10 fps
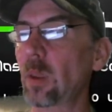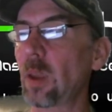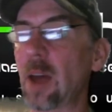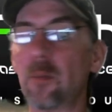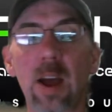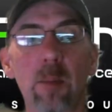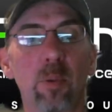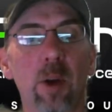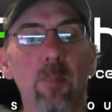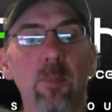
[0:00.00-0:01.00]
have that
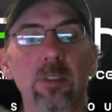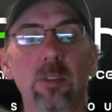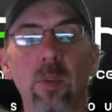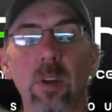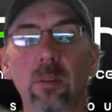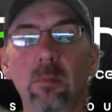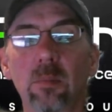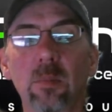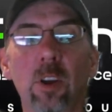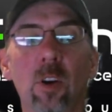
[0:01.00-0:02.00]
prepped so that
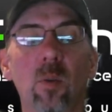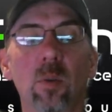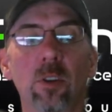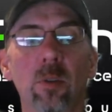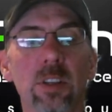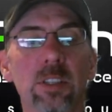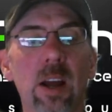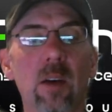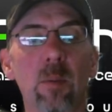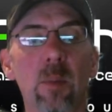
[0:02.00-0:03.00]
you know you can
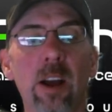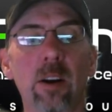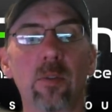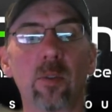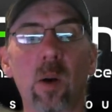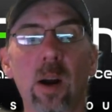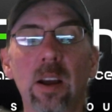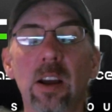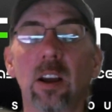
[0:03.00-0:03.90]
set a reminder for it.